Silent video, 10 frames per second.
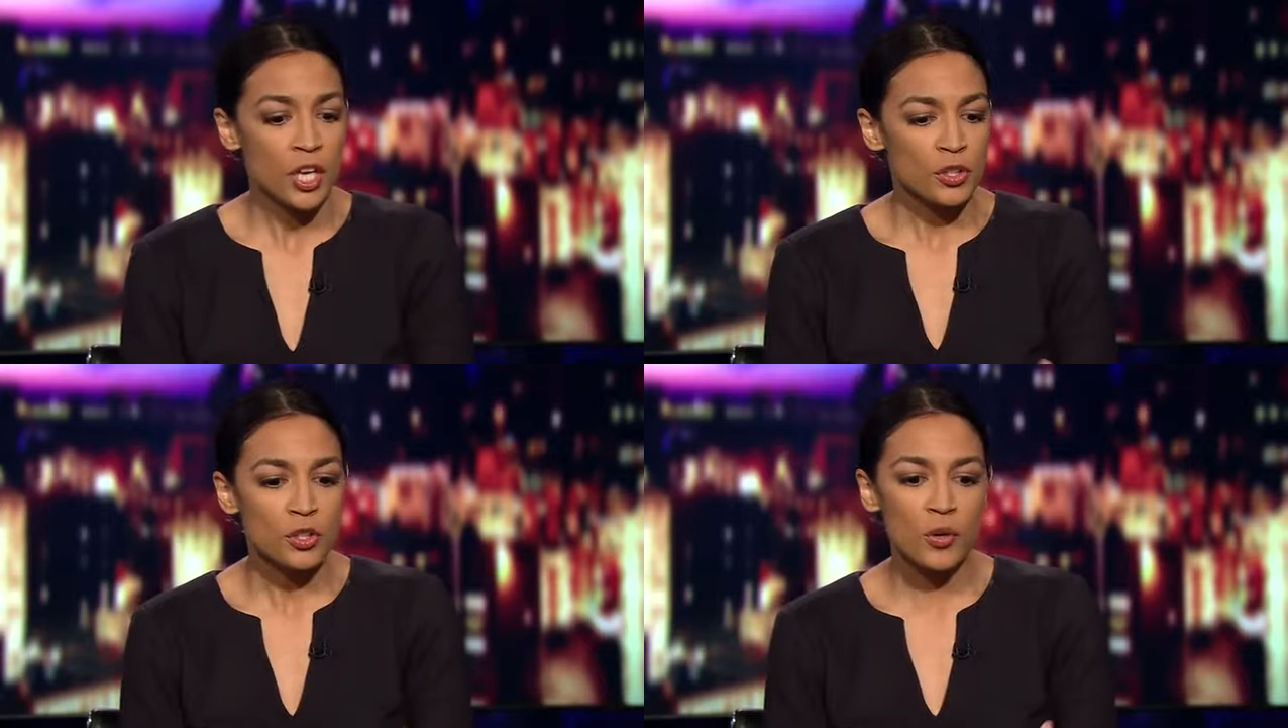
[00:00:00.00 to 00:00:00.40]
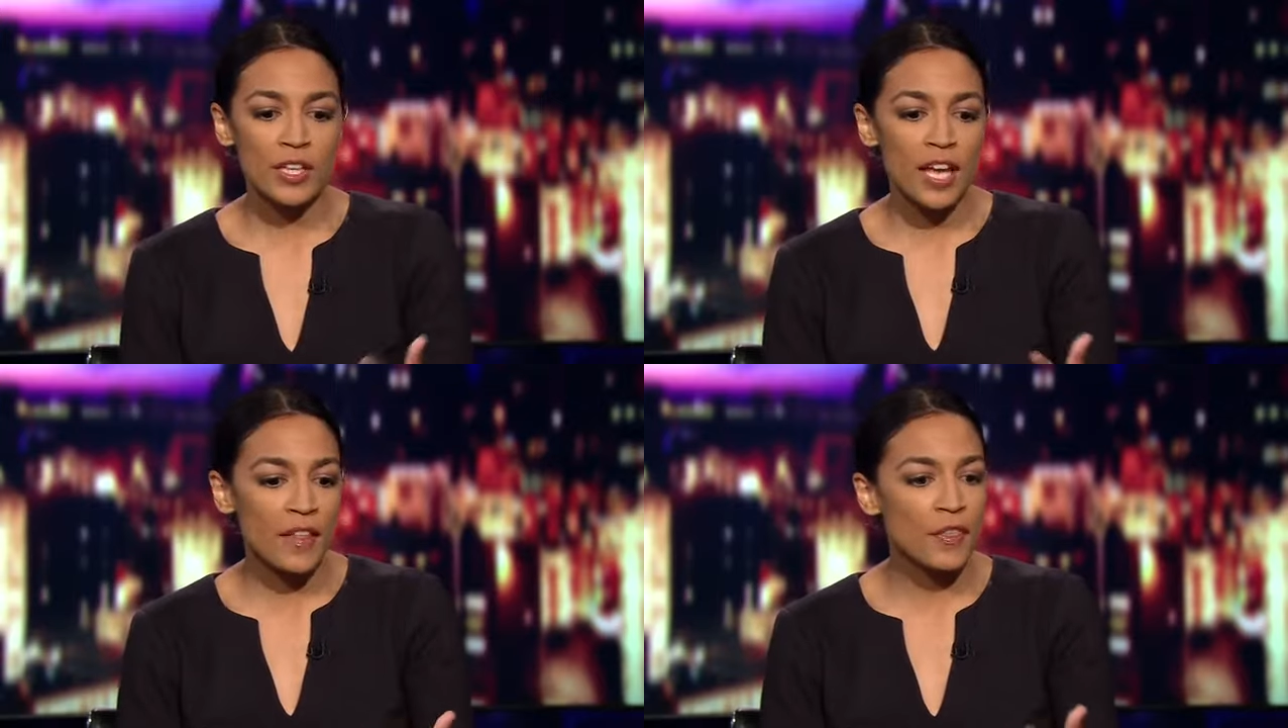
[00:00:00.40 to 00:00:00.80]
You know,
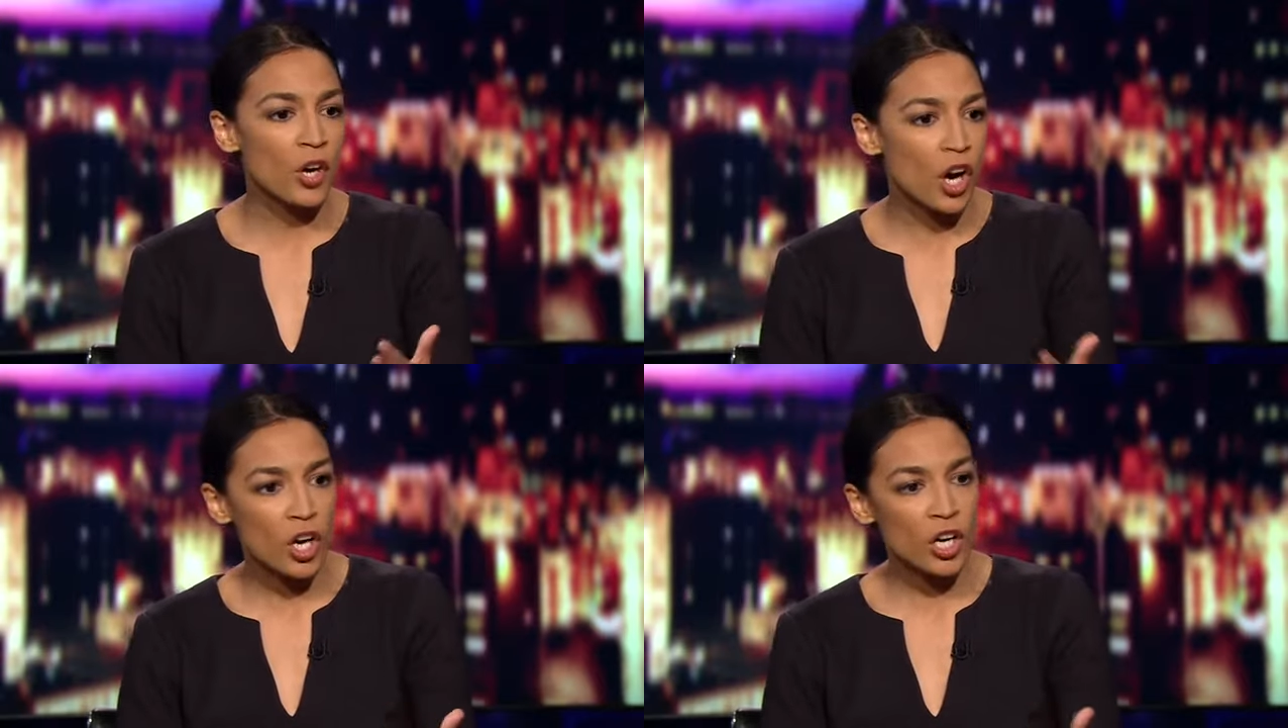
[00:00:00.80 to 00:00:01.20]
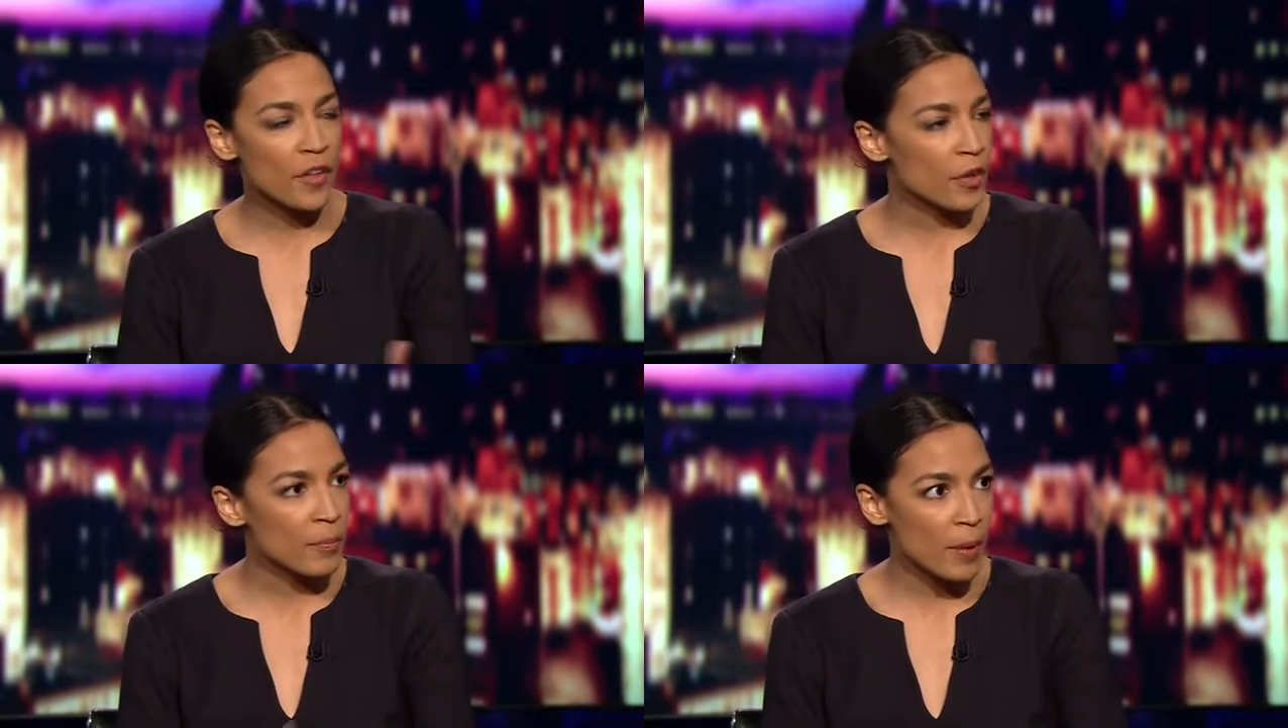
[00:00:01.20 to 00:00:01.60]
and there are
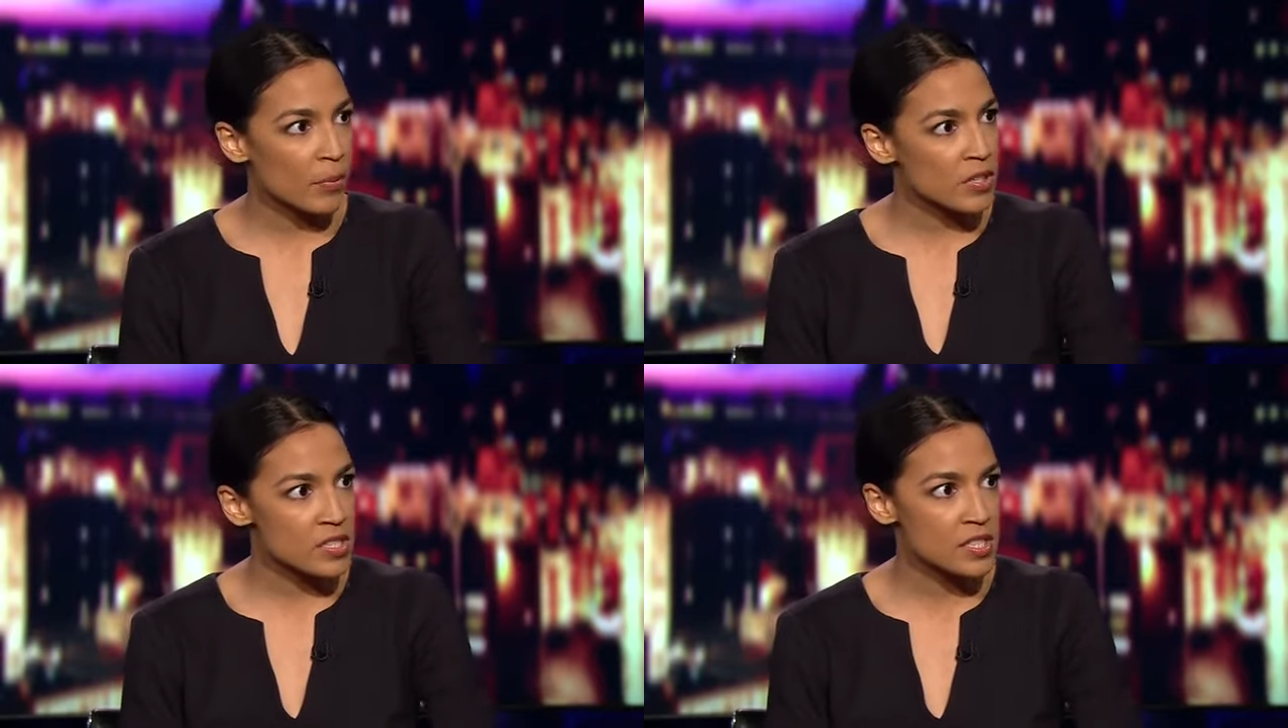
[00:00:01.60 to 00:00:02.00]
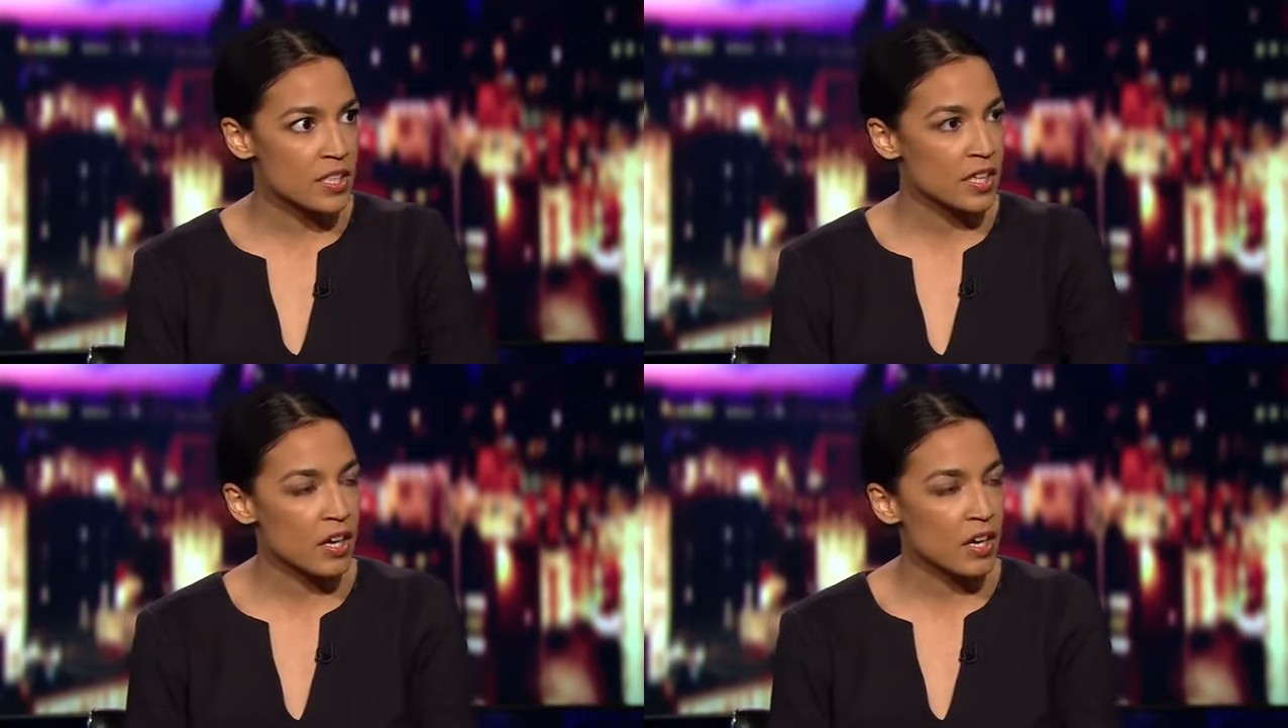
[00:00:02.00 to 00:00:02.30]
other members in